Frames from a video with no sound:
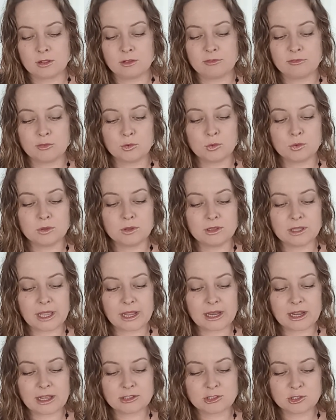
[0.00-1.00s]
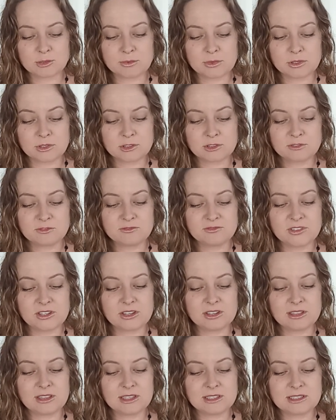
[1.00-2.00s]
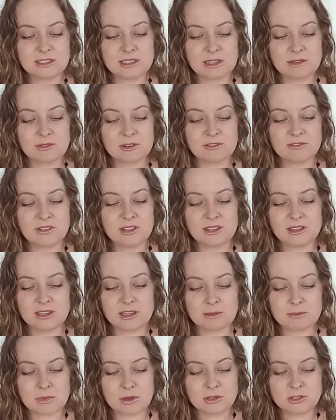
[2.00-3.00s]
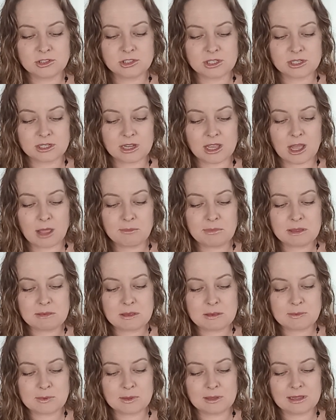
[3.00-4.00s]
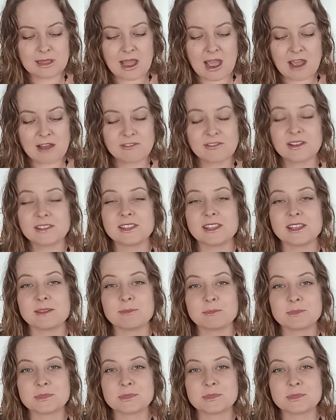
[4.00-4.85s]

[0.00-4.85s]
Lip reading: The Fool, light attributes. Fearlessly revealing emotion, helping people laugh at the